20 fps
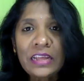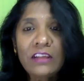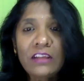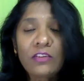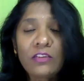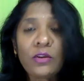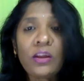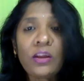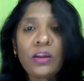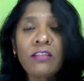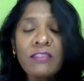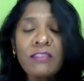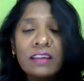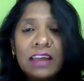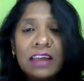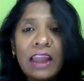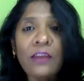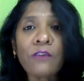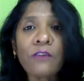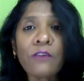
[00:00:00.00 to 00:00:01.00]
So it's a
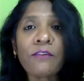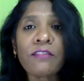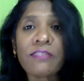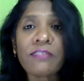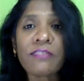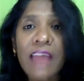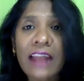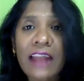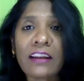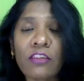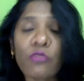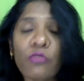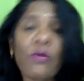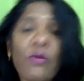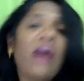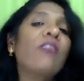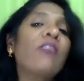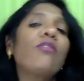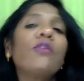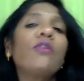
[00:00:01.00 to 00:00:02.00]
kind of a
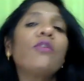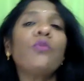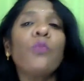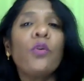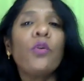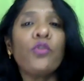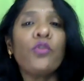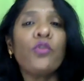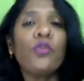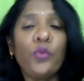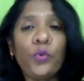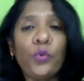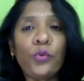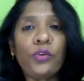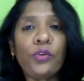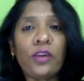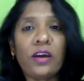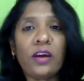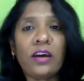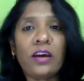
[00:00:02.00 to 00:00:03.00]
satisfaction what you
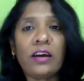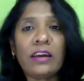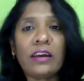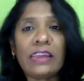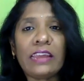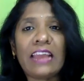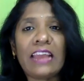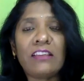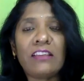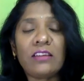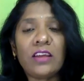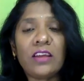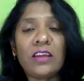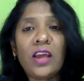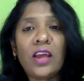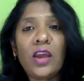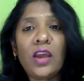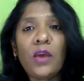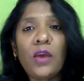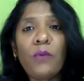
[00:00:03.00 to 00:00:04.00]
get
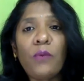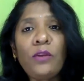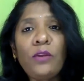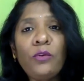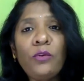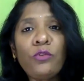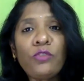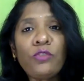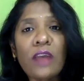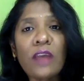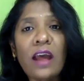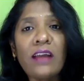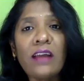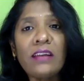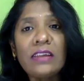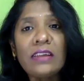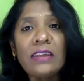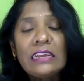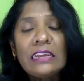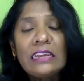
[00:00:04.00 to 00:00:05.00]
when you start
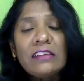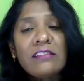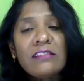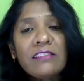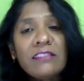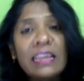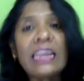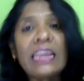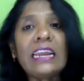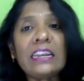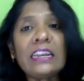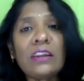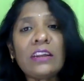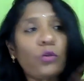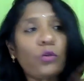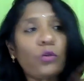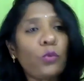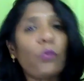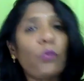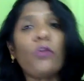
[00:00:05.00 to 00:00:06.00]
saying it
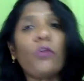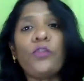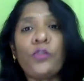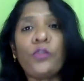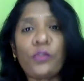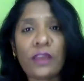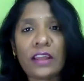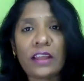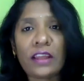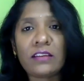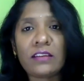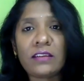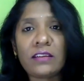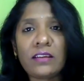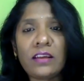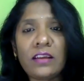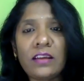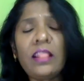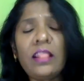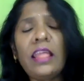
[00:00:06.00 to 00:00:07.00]
out what you read.
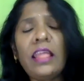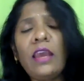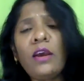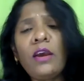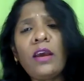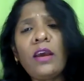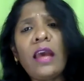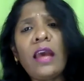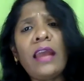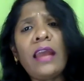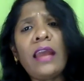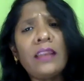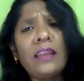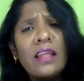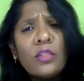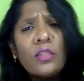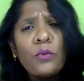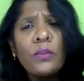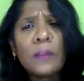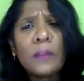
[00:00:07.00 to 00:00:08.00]

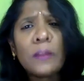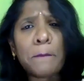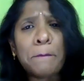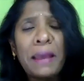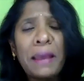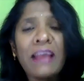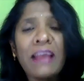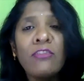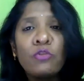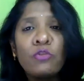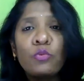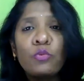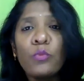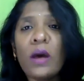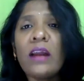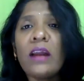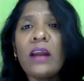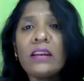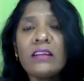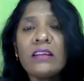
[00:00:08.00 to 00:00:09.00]
Another one, the best
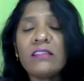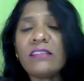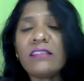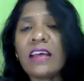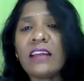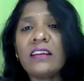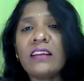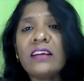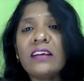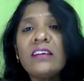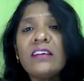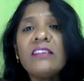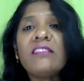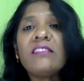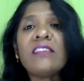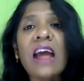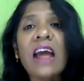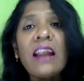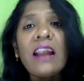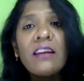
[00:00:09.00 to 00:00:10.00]
one is that
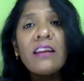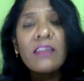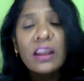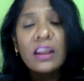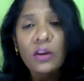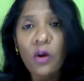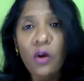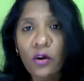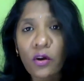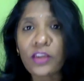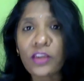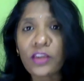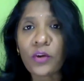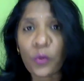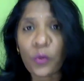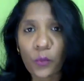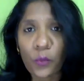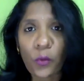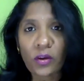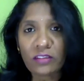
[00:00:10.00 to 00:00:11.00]
start recording
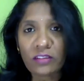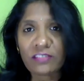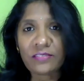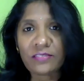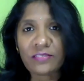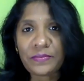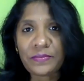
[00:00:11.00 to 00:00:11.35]
your voice.